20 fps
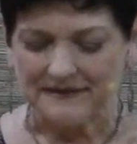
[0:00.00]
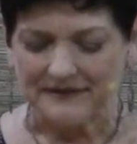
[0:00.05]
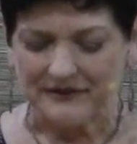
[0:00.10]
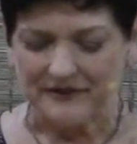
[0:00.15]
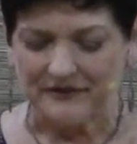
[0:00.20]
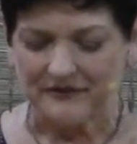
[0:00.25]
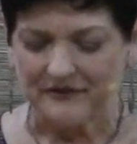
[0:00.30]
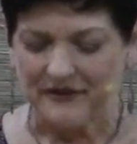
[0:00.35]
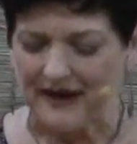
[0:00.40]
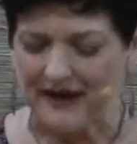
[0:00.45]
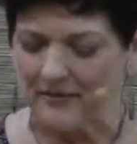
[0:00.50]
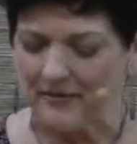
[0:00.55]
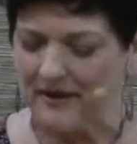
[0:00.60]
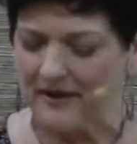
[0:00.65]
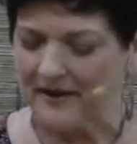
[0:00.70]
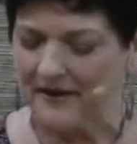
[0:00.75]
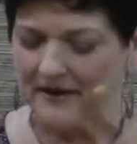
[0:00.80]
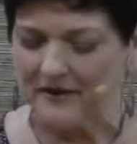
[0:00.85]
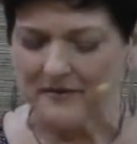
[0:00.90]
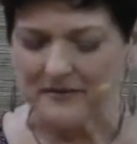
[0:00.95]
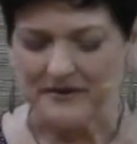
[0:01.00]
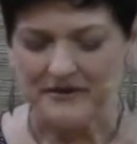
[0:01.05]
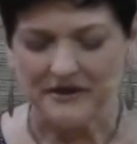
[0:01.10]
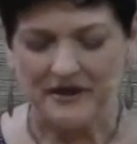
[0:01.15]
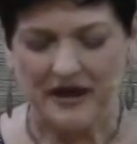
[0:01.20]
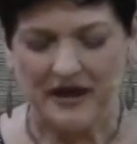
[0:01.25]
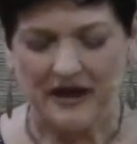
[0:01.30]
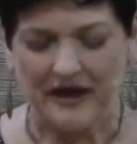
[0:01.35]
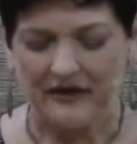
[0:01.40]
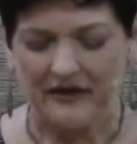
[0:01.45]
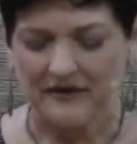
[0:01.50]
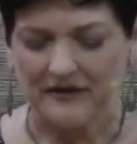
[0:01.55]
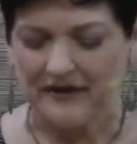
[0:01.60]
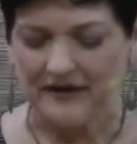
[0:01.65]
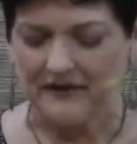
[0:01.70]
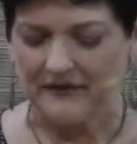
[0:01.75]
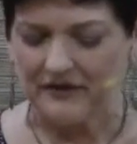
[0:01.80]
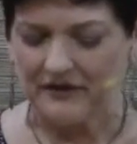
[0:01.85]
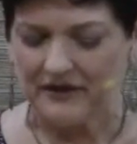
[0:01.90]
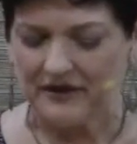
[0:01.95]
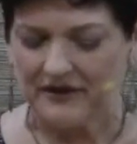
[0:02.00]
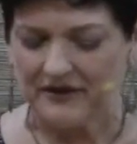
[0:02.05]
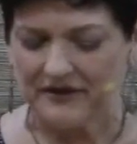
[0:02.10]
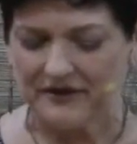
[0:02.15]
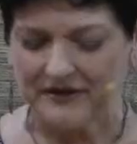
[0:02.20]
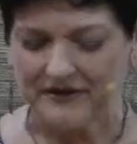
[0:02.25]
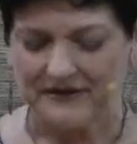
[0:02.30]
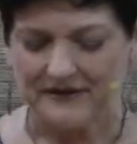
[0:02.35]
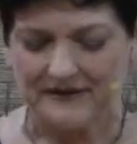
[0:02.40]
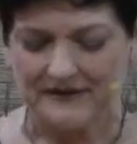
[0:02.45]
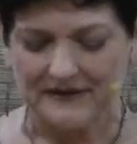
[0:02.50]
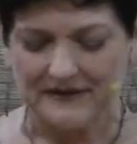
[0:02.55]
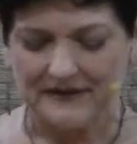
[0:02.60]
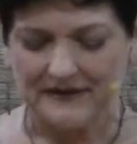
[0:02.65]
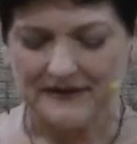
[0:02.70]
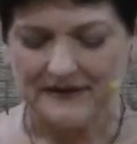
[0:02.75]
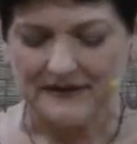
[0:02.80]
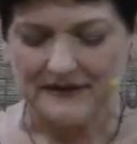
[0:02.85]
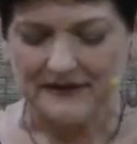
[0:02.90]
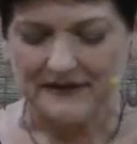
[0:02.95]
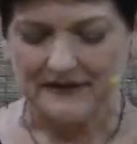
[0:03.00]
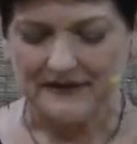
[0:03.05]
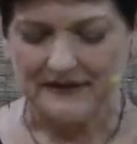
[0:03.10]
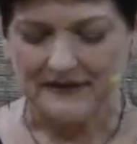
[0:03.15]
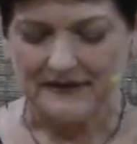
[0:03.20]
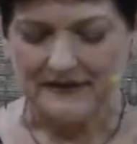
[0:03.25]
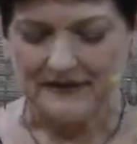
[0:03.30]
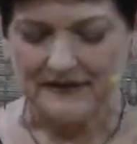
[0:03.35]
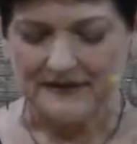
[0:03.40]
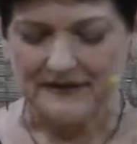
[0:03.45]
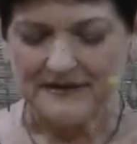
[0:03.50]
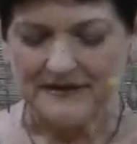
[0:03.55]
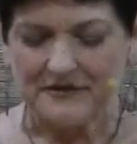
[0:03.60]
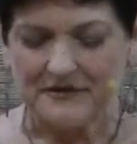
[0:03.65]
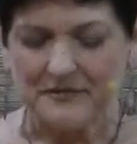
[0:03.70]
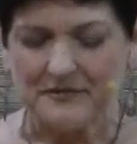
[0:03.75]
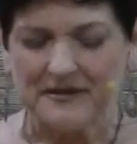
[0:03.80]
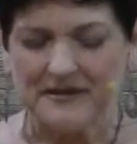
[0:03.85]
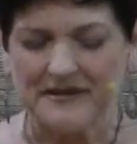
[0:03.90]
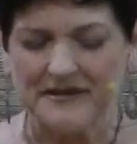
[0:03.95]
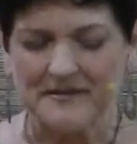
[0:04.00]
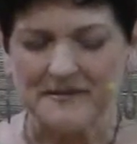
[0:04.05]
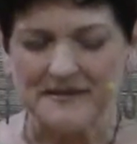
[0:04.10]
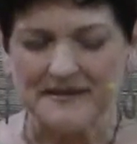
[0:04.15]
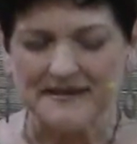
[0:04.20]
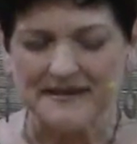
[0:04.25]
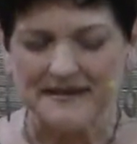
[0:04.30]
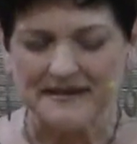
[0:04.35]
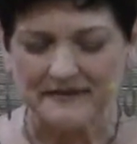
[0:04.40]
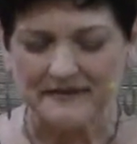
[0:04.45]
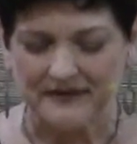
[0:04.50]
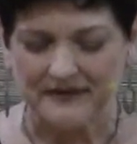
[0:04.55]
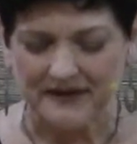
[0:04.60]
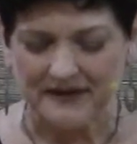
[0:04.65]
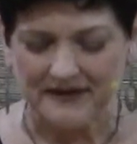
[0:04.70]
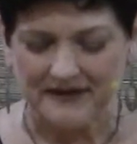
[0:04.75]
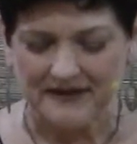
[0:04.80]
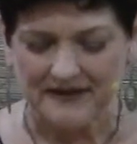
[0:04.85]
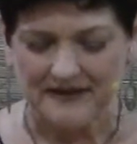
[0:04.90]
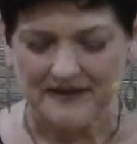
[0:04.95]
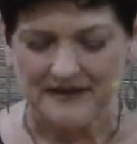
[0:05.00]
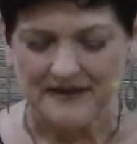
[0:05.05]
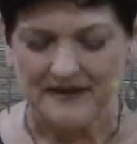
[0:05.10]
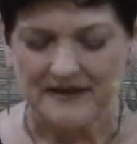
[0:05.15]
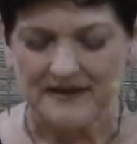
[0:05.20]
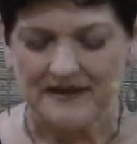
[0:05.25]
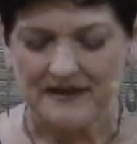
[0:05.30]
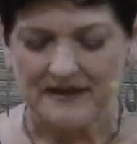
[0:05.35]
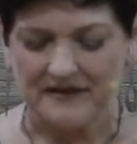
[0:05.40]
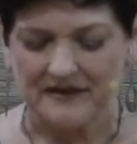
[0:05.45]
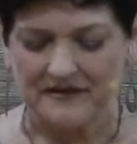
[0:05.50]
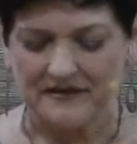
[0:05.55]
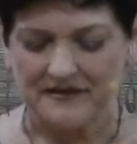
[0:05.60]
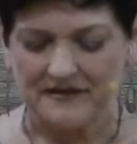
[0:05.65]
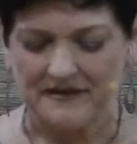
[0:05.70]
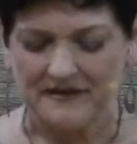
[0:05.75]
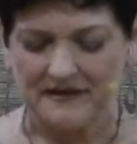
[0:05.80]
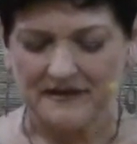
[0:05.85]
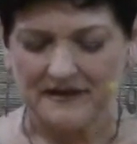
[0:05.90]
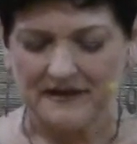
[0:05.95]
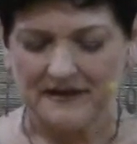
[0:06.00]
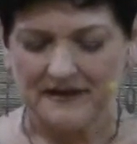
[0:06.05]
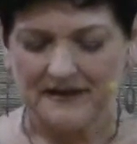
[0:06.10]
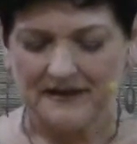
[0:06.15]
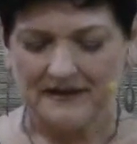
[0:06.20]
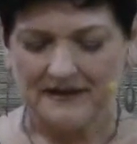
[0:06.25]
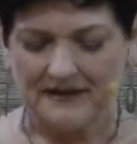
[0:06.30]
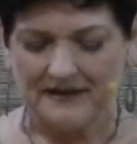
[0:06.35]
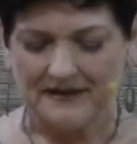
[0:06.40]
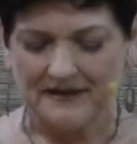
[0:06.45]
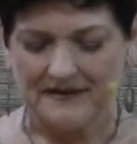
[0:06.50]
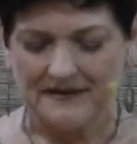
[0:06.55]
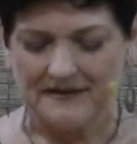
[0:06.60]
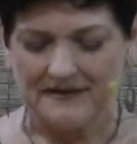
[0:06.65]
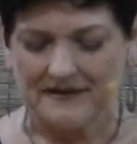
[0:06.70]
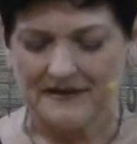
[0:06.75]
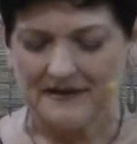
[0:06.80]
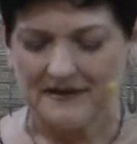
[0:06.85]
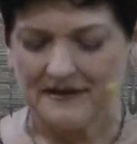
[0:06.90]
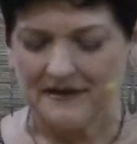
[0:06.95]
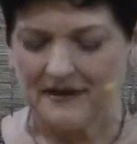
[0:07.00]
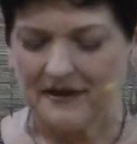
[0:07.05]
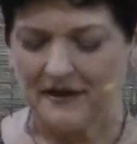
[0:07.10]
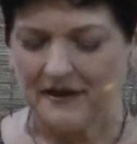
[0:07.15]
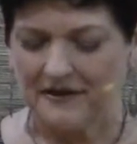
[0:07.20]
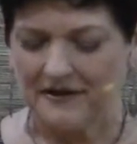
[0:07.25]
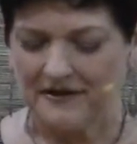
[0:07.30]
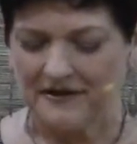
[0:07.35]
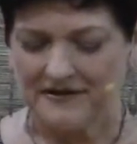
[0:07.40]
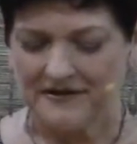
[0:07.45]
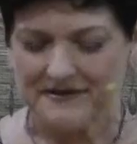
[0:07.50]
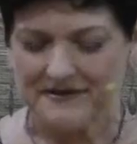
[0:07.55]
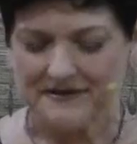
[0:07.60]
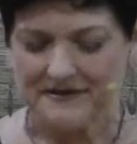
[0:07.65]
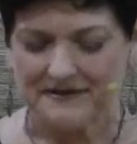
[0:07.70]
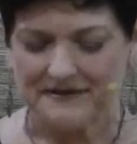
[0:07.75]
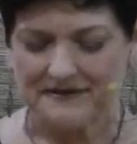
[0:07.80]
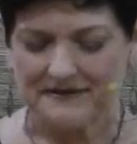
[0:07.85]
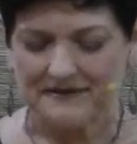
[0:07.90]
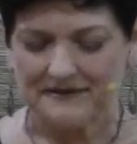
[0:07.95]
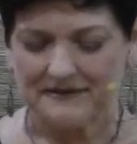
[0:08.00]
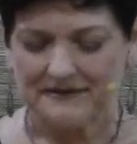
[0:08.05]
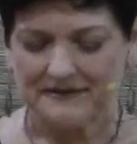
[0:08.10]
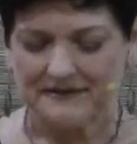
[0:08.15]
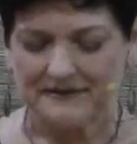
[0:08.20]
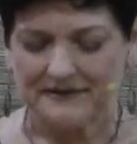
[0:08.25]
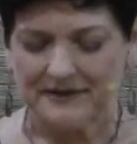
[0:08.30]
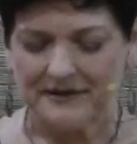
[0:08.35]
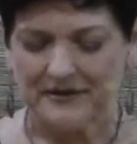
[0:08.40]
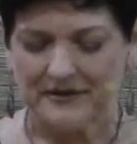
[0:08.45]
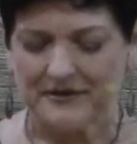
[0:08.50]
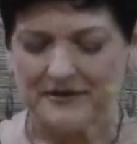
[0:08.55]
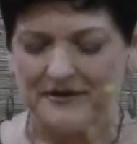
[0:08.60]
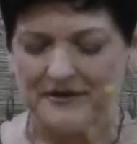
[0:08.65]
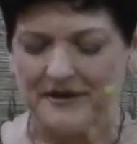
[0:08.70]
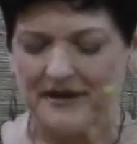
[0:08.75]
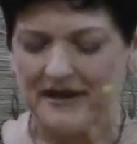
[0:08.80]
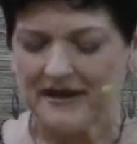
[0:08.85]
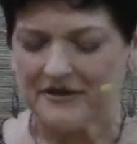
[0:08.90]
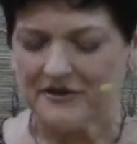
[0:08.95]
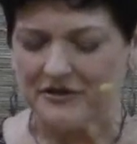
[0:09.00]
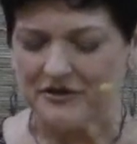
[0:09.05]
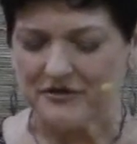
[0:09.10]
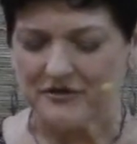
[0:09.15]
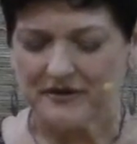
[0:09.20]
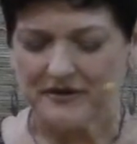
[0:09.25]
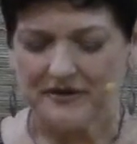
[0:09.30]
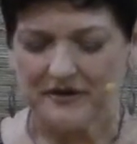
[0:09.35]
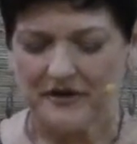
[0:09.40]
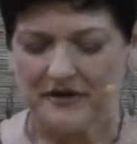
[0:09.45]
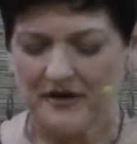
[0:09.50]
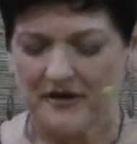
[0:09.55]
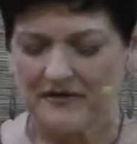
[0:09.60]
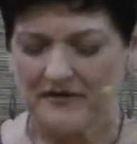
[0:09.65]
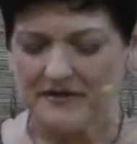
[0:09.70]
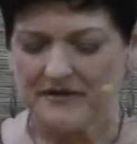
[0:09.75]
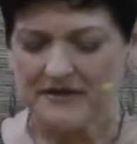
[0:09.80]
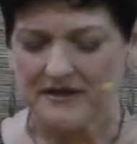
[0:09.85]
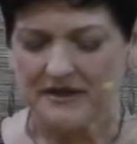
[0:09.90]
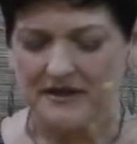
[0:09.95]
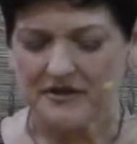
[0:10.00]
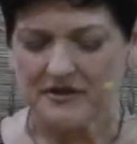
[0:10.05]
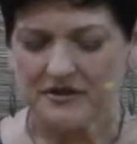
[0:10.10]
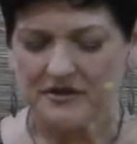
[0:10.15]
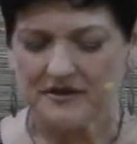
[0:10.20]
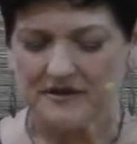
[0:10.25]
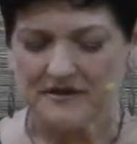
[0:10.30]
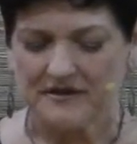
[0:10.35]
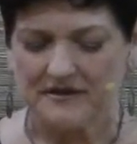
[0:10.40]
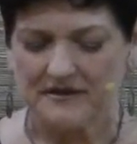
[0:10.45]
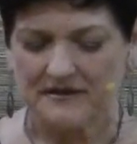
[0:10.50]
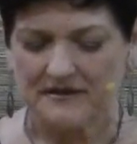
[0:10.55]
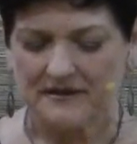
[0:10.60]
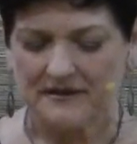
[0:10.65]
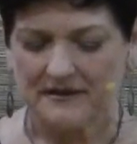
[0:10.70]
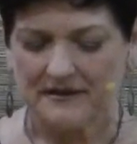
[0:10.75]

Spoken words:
You're vibrating at a much higher level here. So be specific in the details. See the colors. Hear the nature and the conversations.